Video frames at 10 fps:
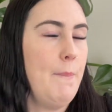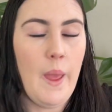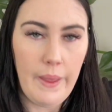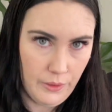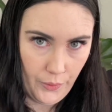
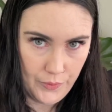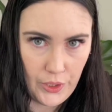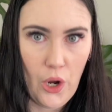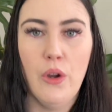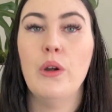eons
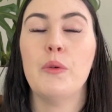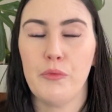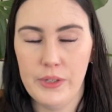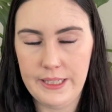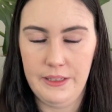ago,
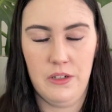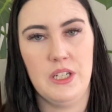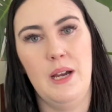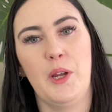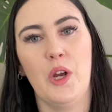really long
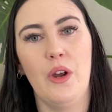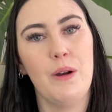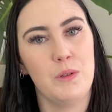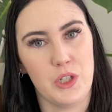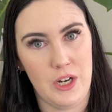time ago. I
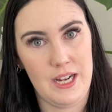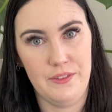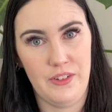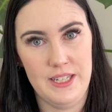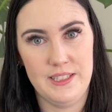will try to
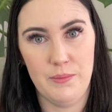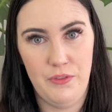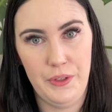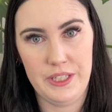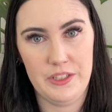find some
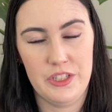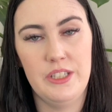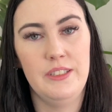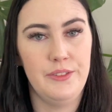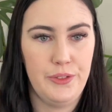footage
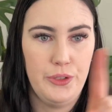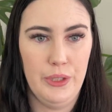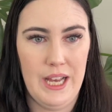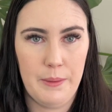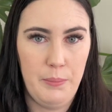to
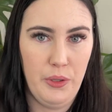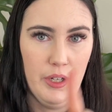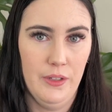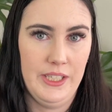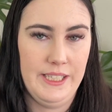like put
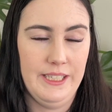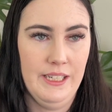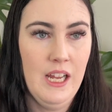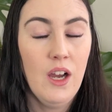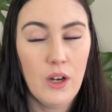over here,
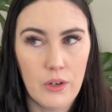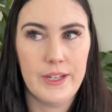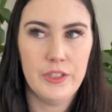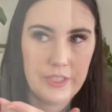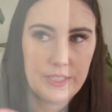or I could just